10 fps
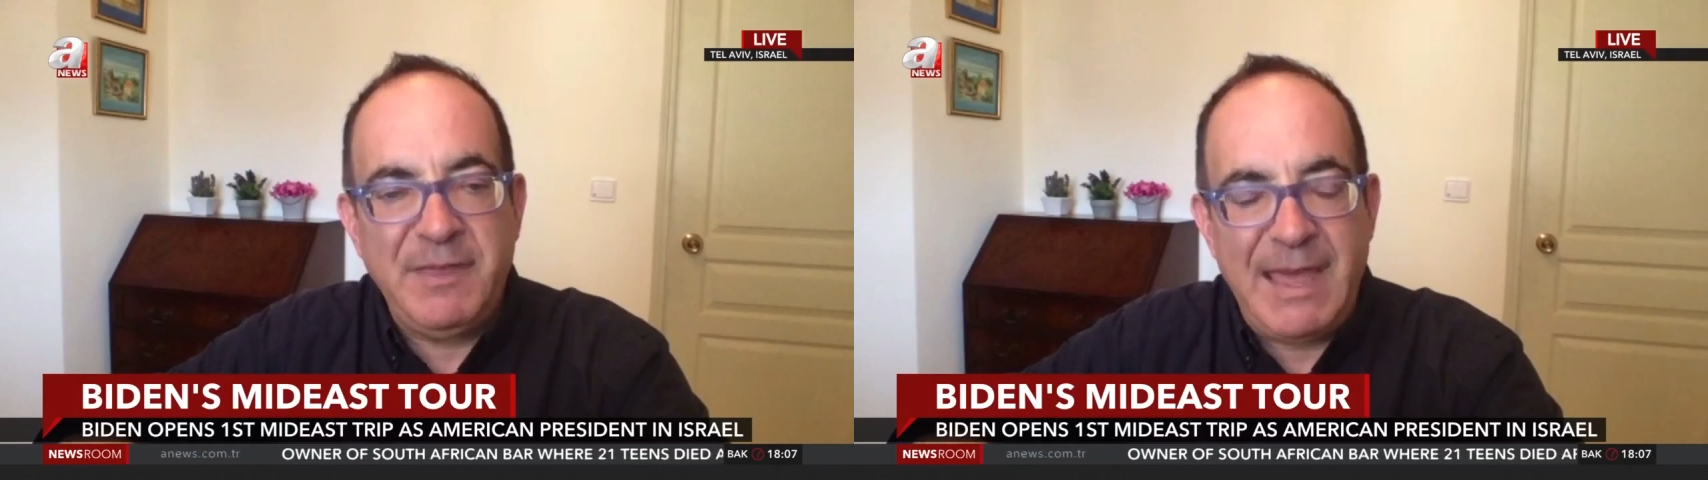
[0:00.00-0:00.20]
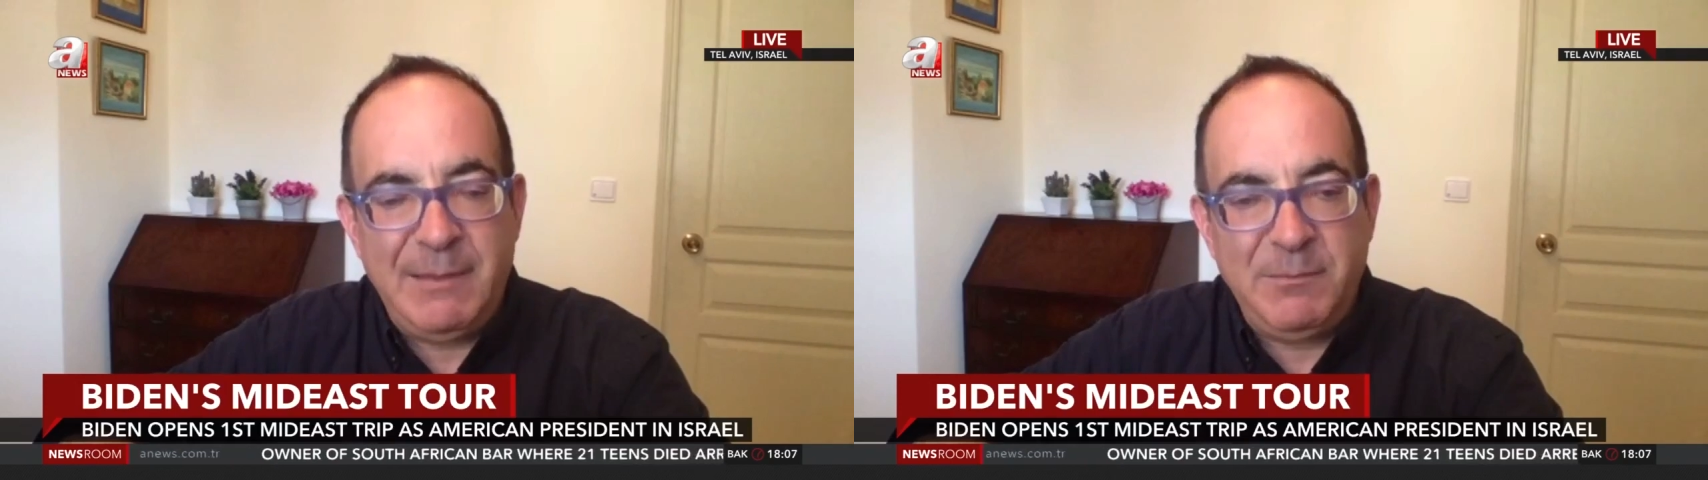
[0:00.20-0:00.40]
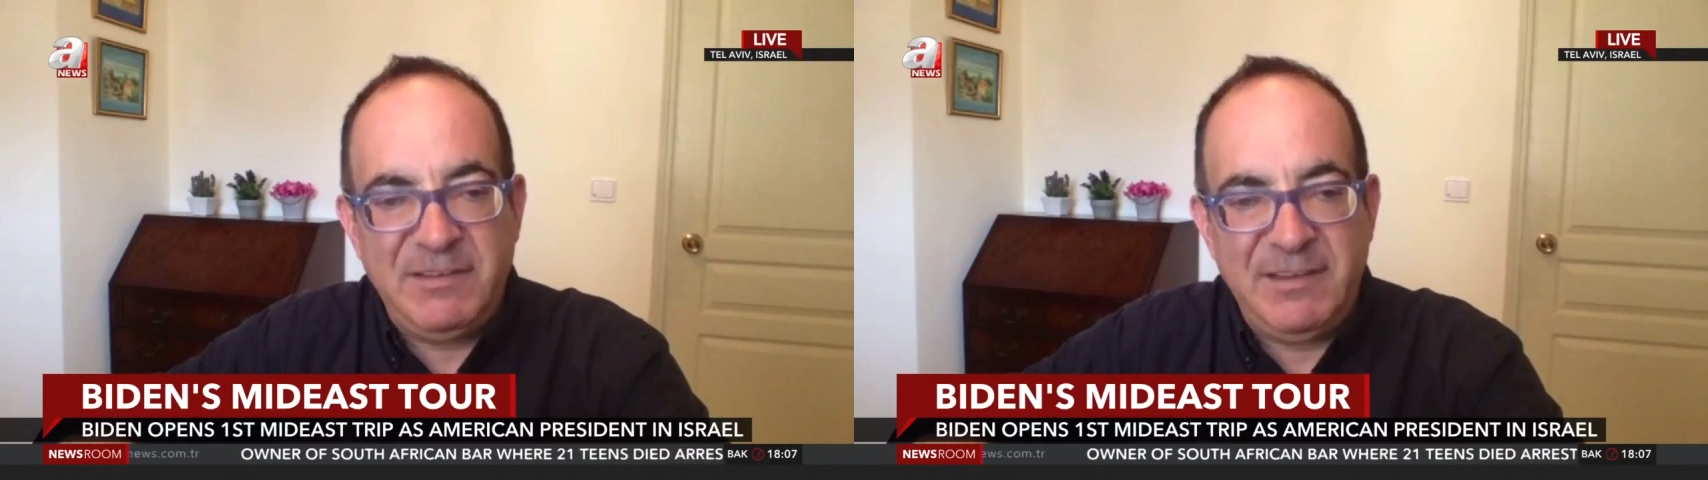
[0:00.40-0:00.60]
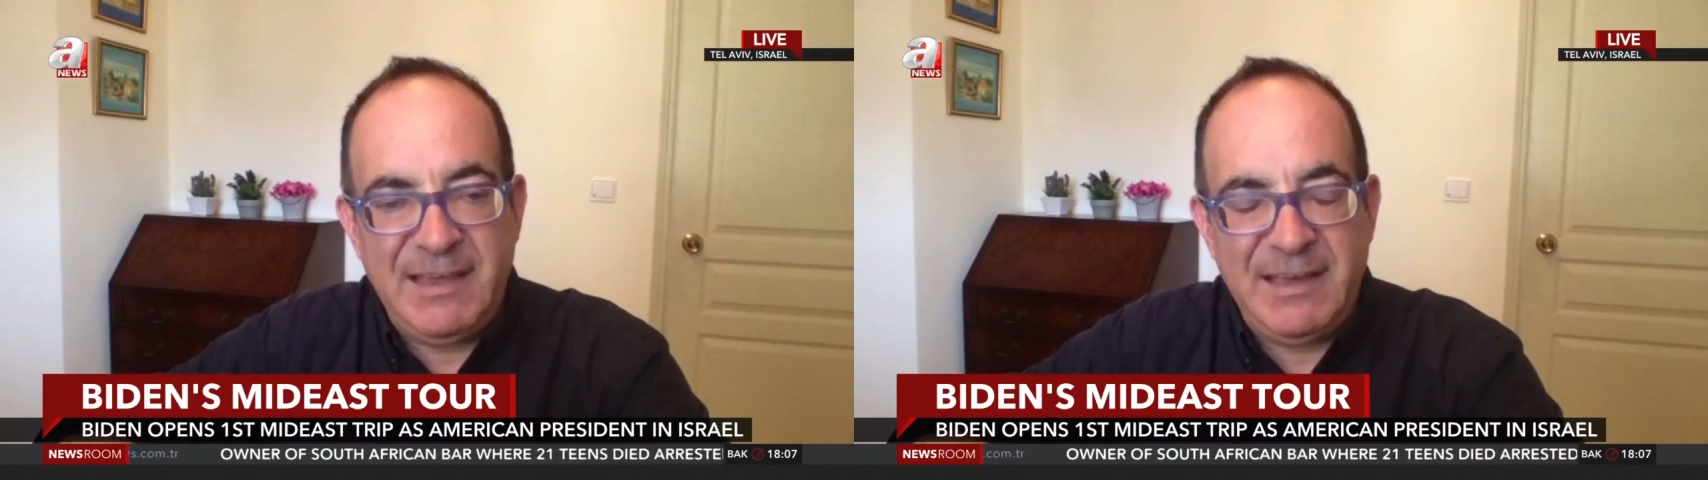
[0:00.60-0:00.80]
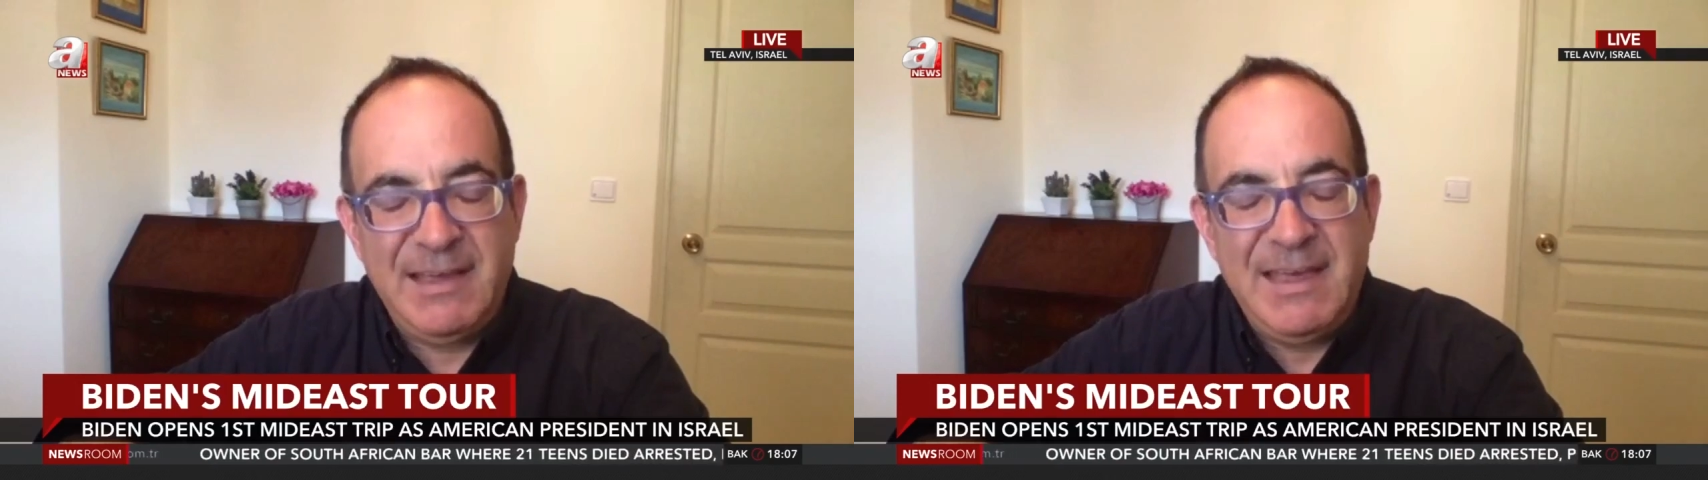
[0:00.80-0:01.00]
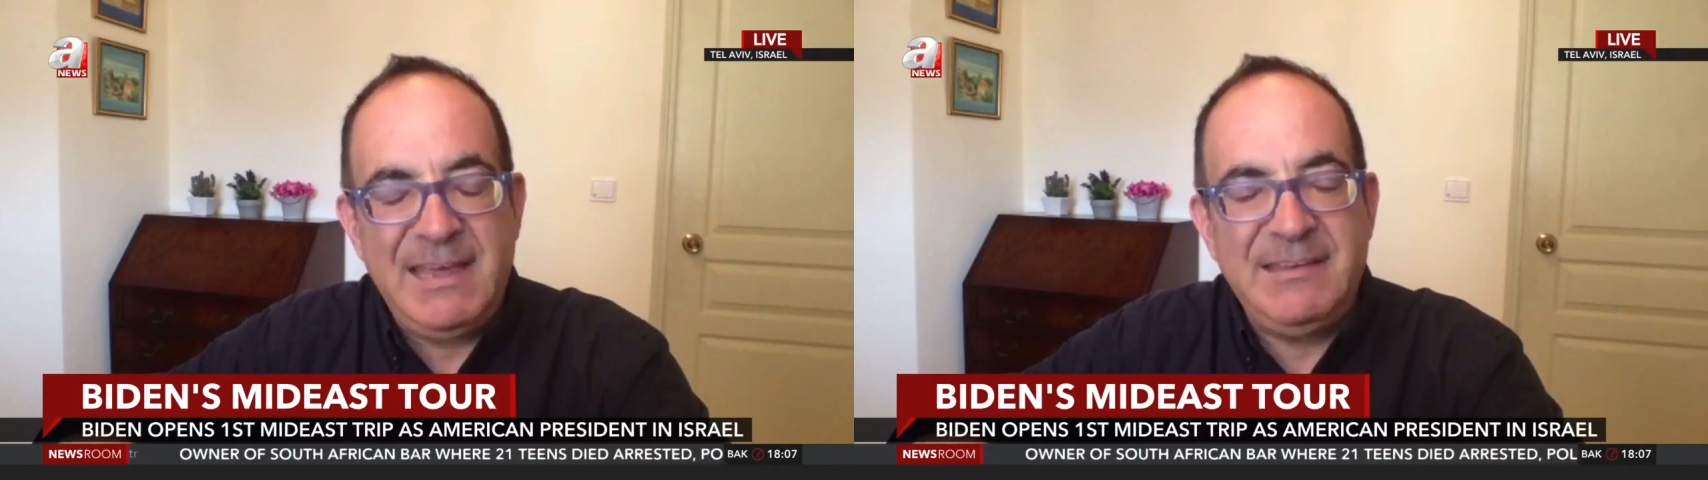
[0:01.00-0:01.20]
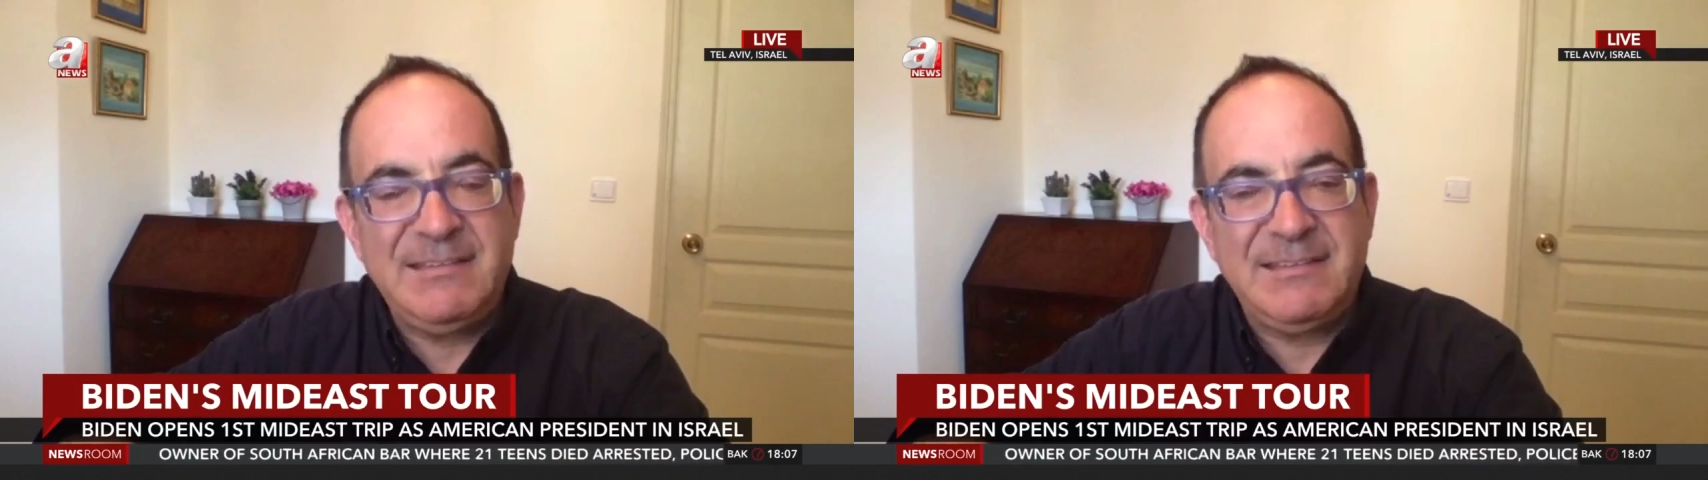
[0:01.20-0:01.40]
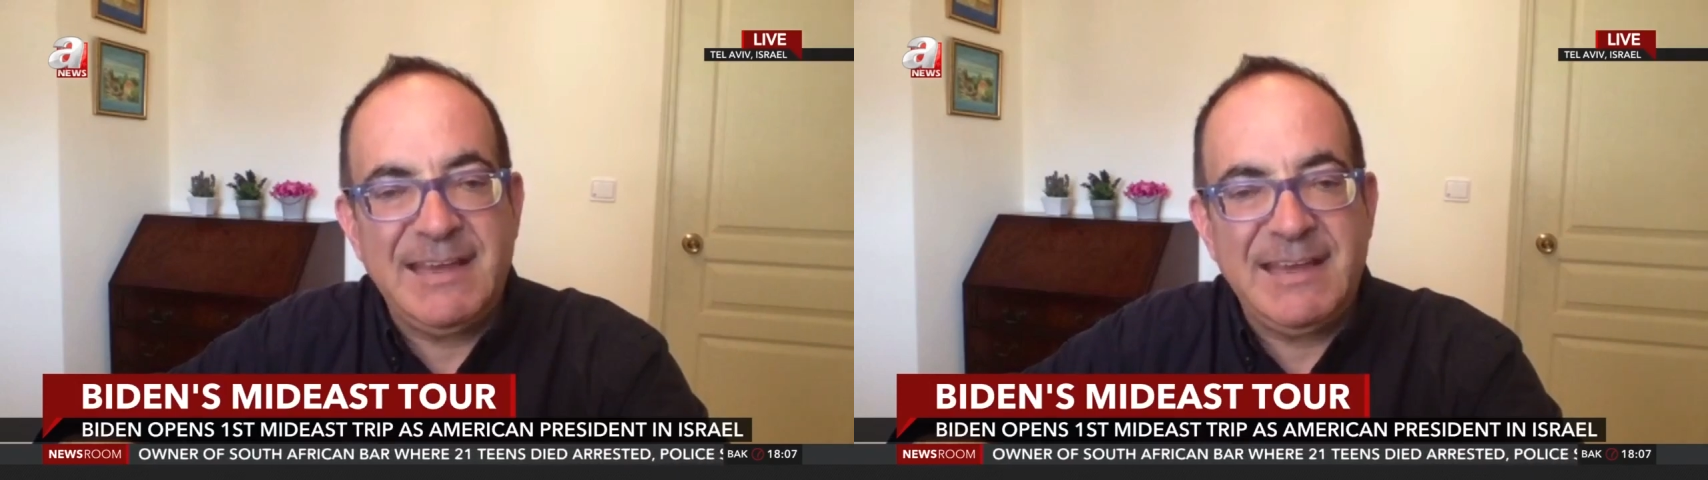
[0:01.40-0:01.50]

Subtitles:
one of the aims here